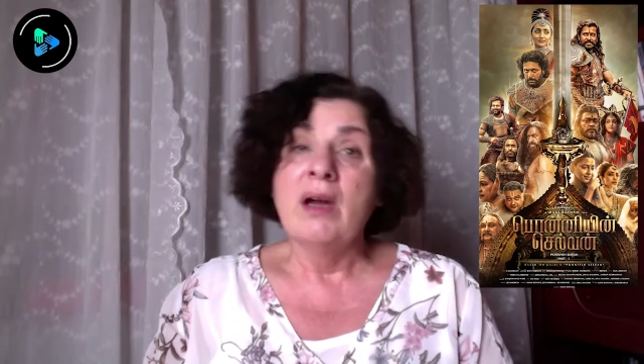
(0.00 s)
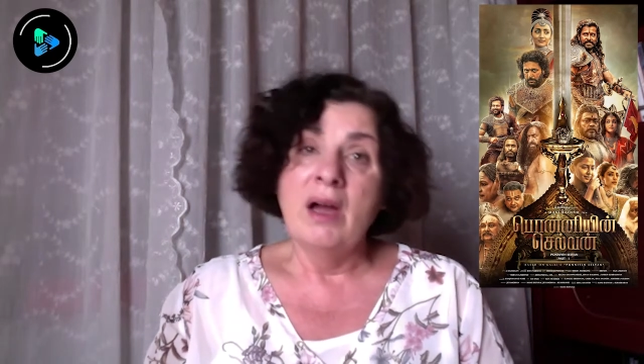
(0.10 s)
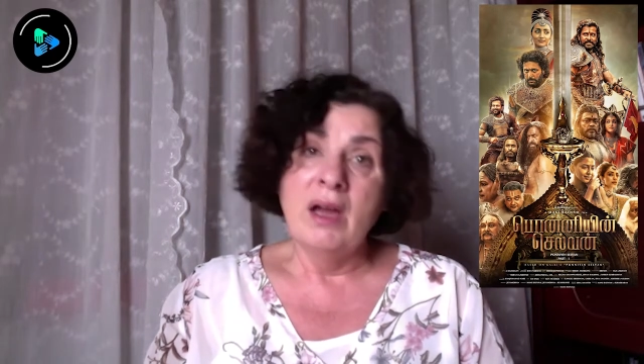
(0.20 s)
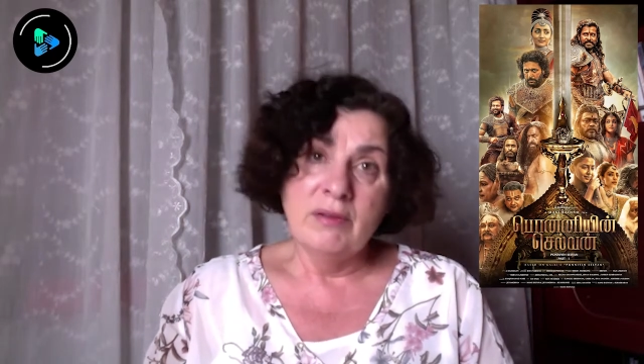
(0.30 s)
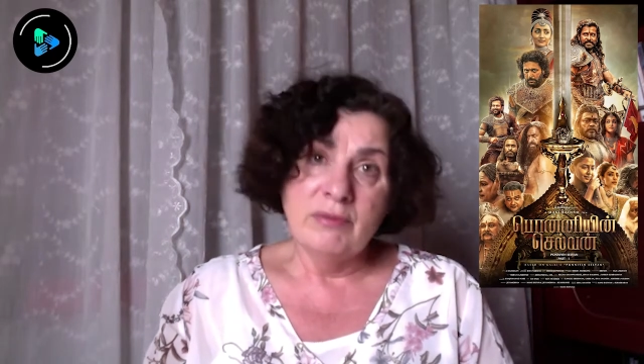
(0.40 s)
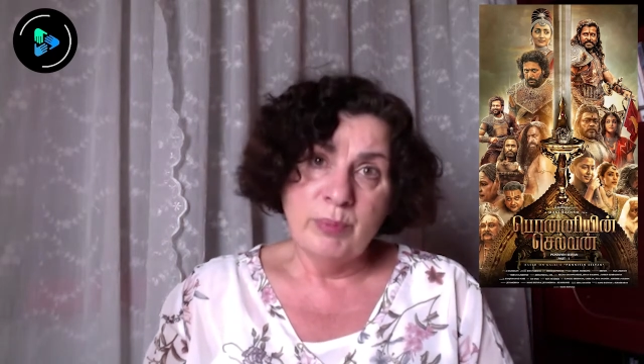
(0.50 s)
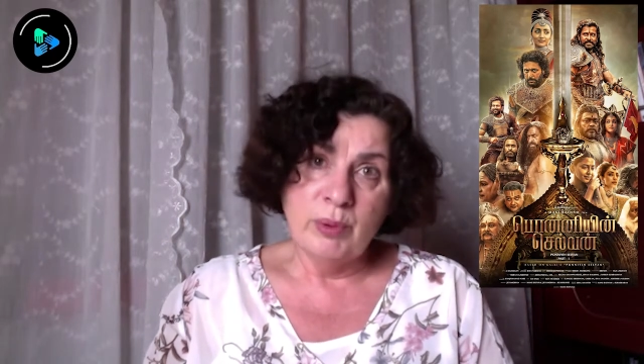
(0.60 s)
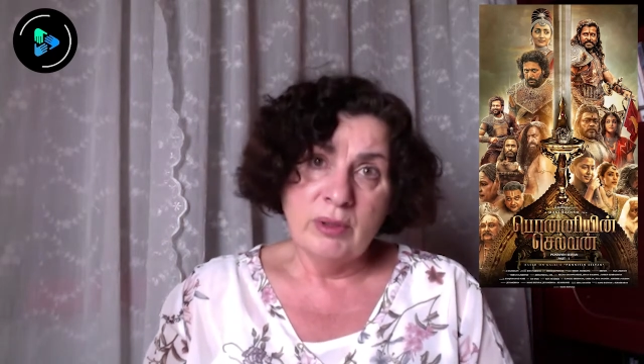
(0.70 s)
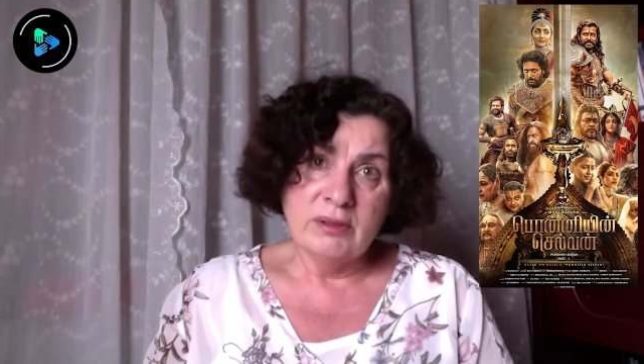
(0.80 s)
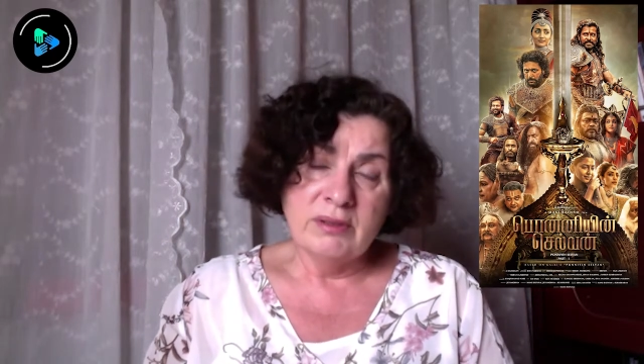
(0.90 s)
I have
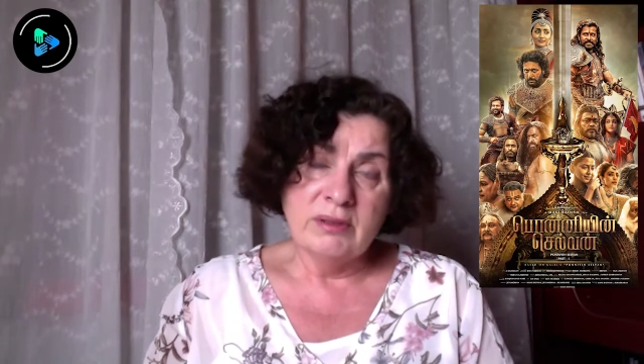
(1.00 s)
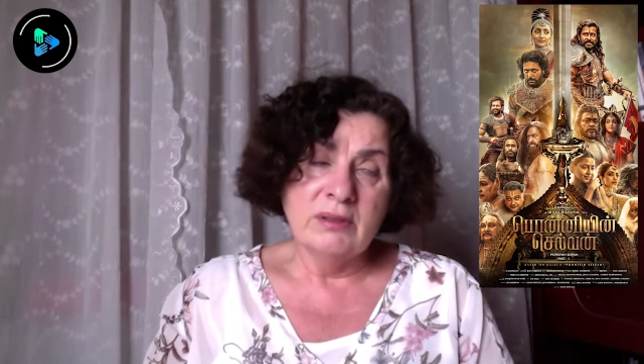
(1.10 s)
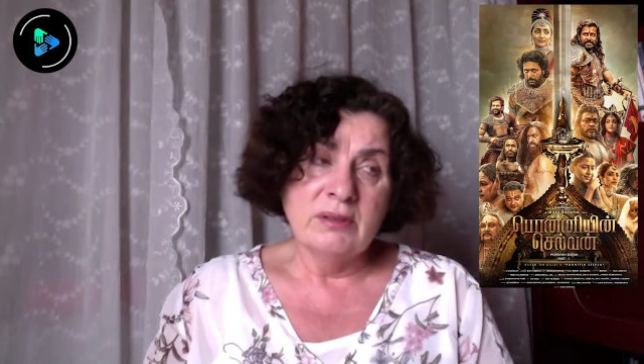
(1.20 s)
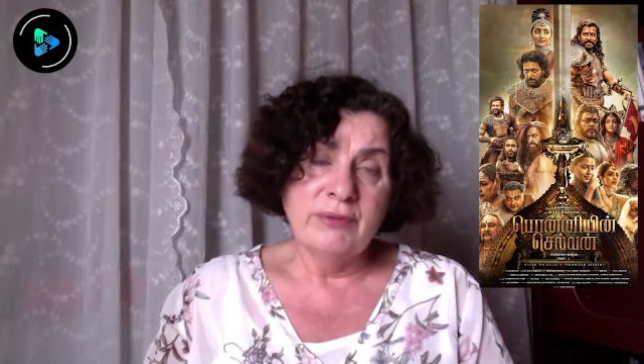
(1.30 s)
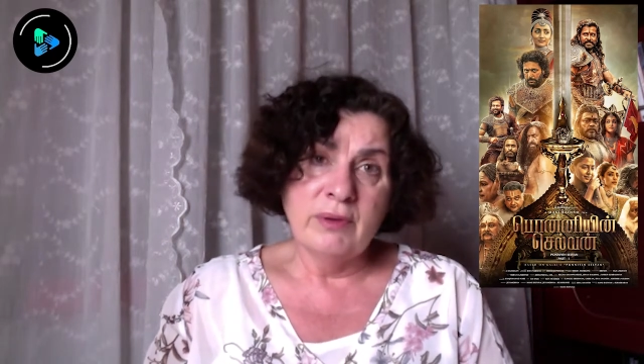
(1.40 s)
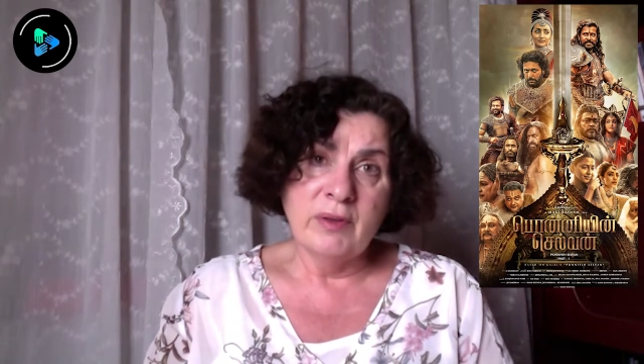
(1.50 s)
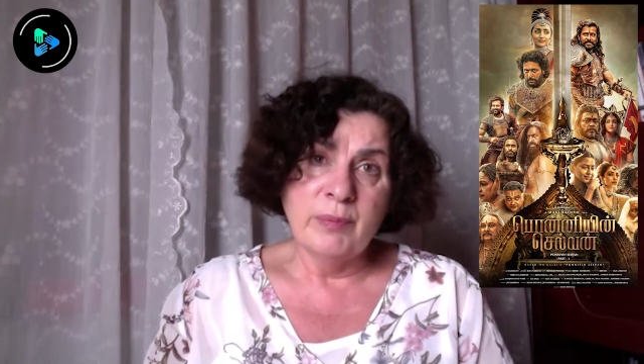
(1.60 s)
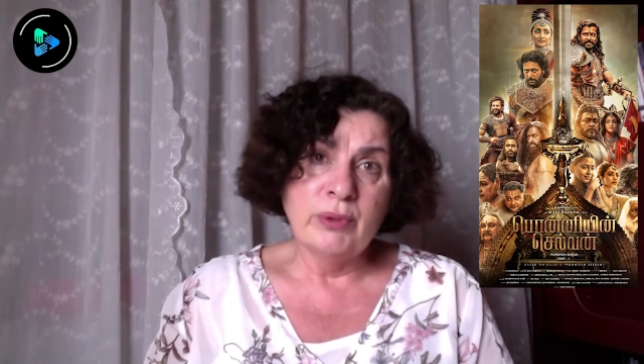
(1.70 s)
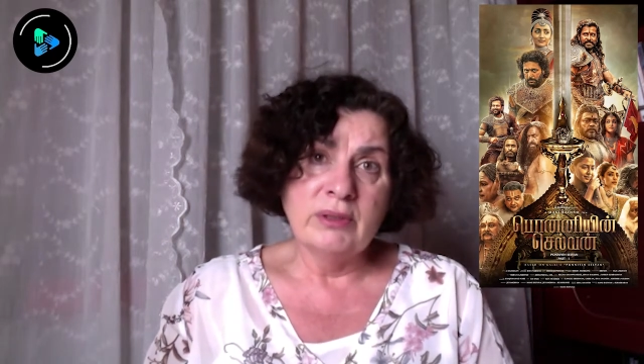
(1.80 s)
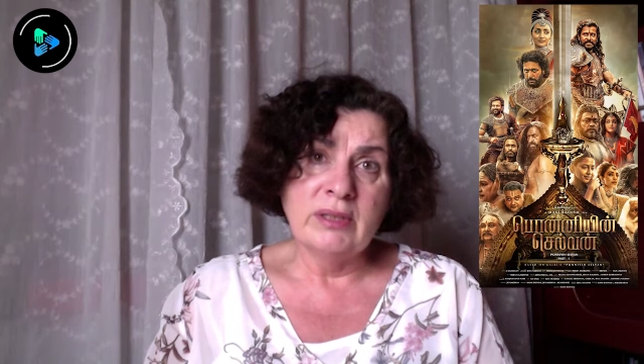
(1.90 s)
bought the first
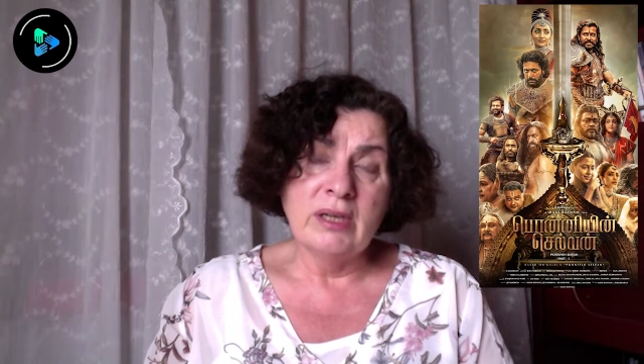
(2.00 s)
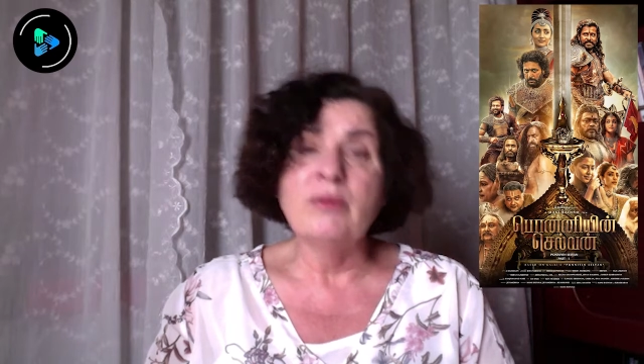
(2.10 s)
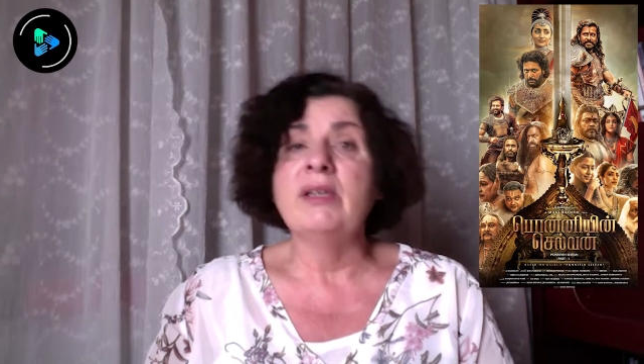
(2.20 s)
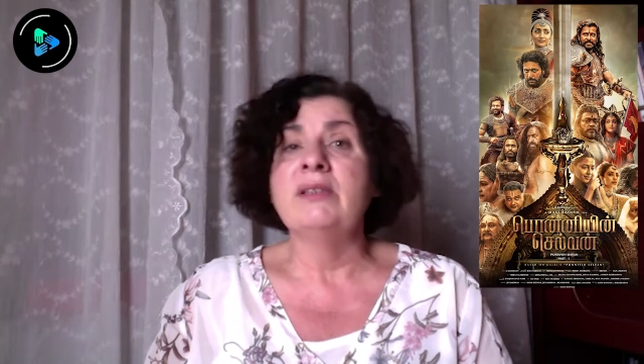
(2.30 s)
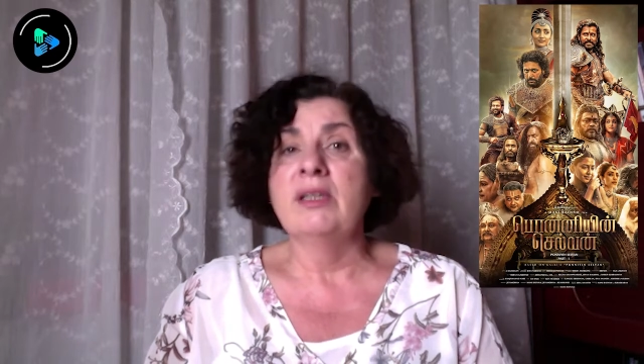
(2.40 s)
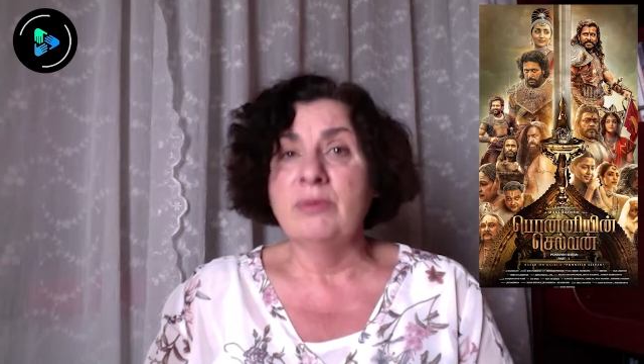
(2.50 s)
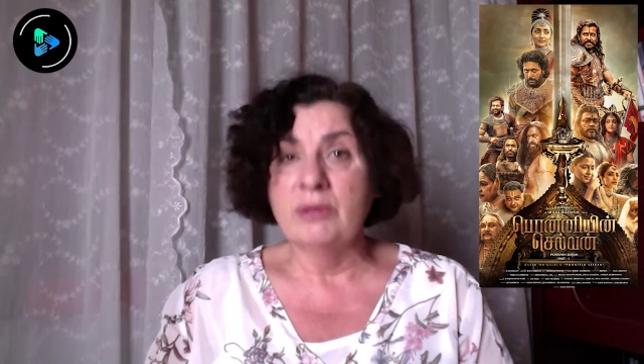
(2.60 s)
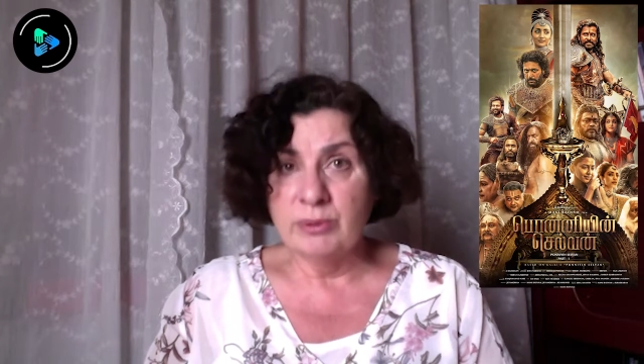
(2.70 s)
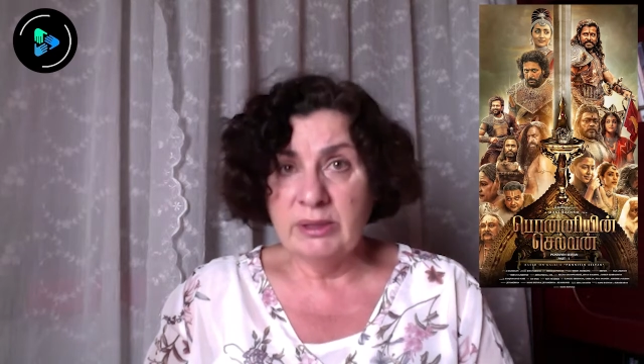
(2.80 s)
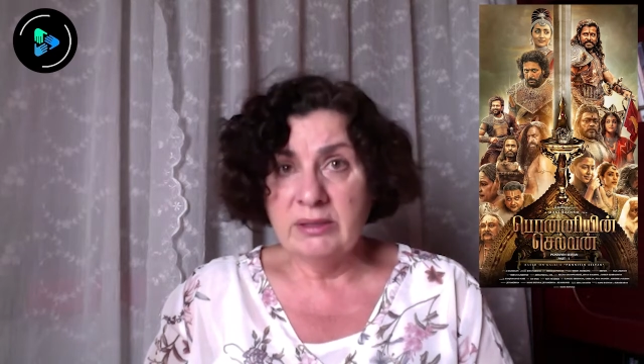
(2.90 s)
book now and I will
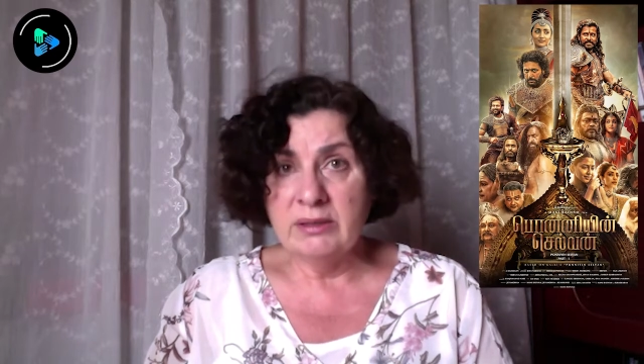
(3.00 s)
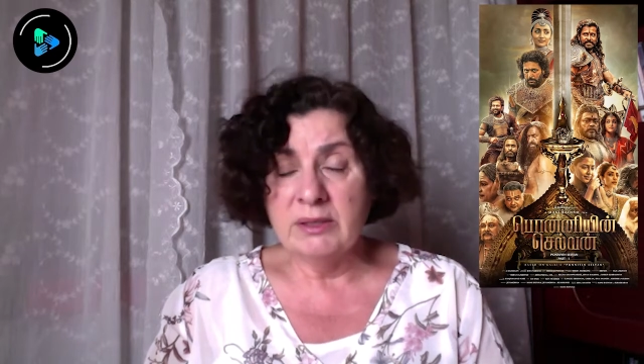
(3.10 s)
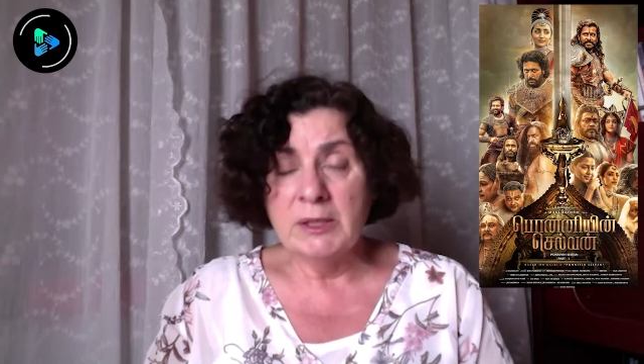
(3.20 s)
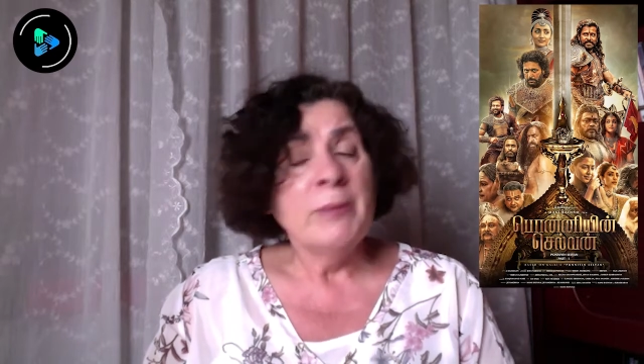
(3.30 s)
read it